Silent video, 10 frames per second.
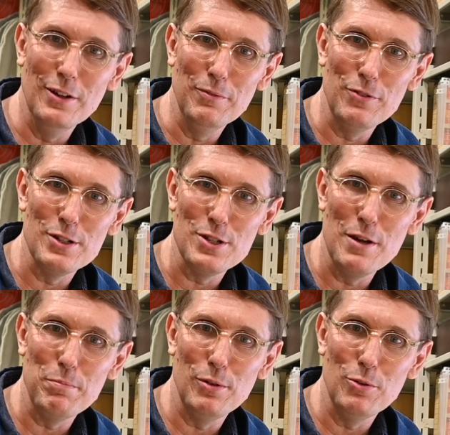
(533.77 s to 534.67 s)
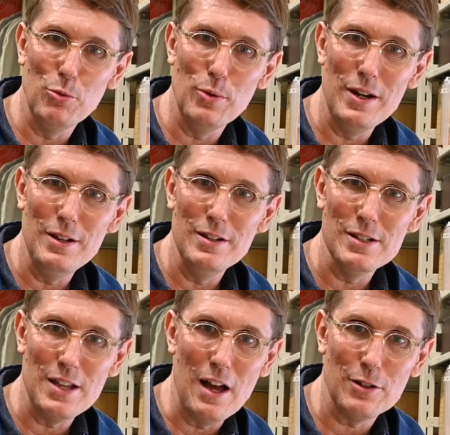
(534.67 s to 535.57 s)
for example, who are already in a
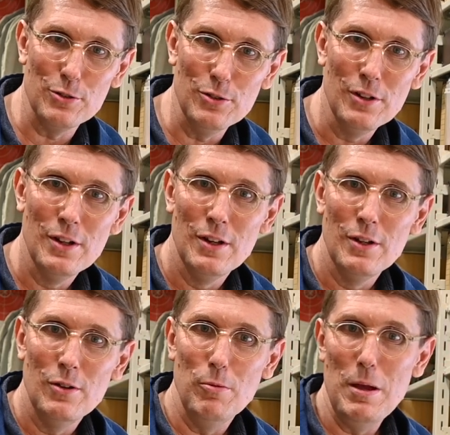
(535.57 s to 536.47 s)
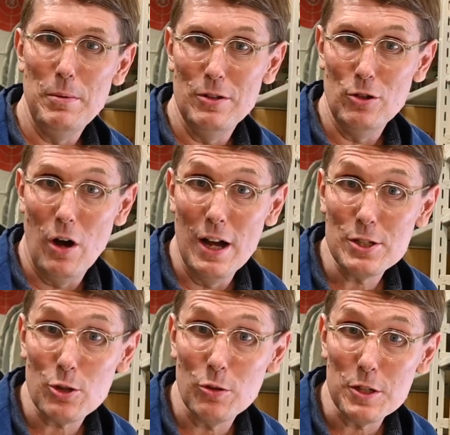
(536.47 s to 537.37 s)
sakura, or maybe in your high
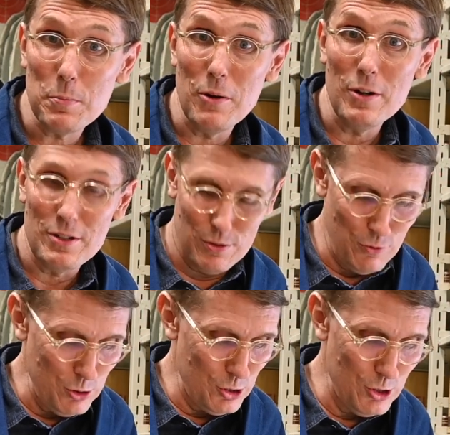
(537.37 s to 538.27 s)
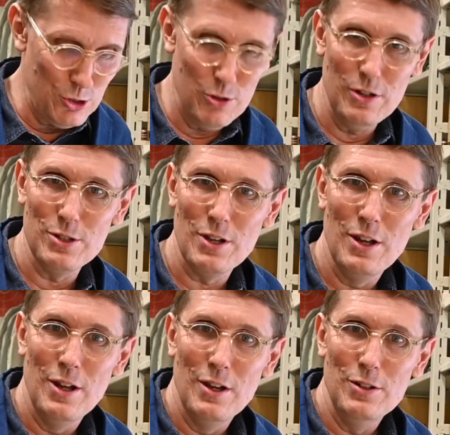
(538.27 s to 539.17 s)
school experience, first year students,
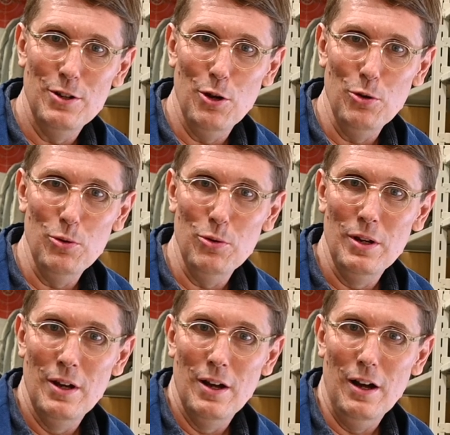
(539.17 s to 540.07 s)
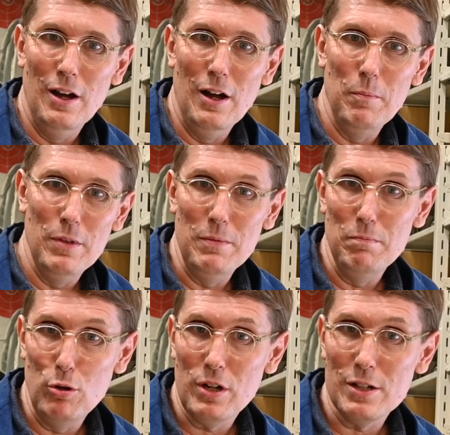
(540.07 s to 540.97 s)
know. In
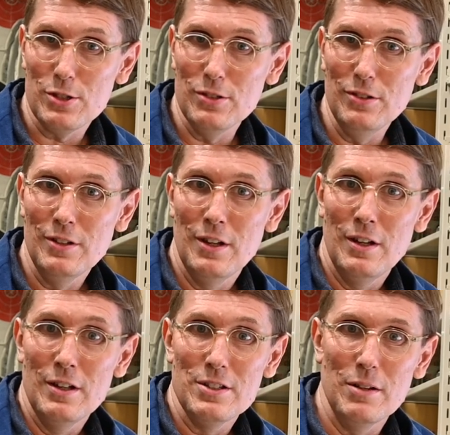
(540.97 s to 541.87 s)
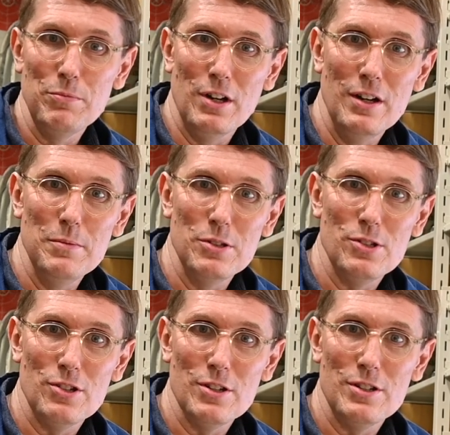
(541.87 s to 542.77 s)
bukatsu, sometimes
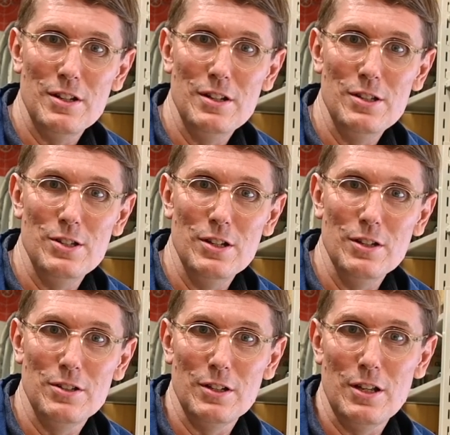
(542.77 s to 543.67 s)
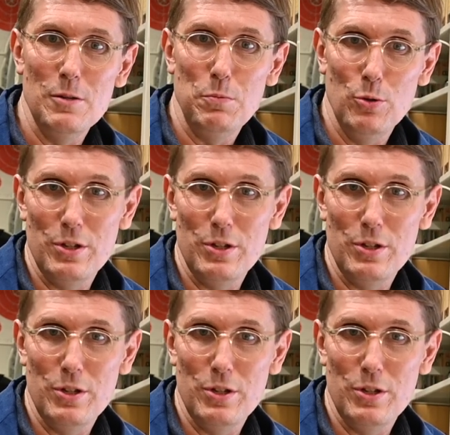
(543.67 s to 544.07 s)
it's just easier to keep your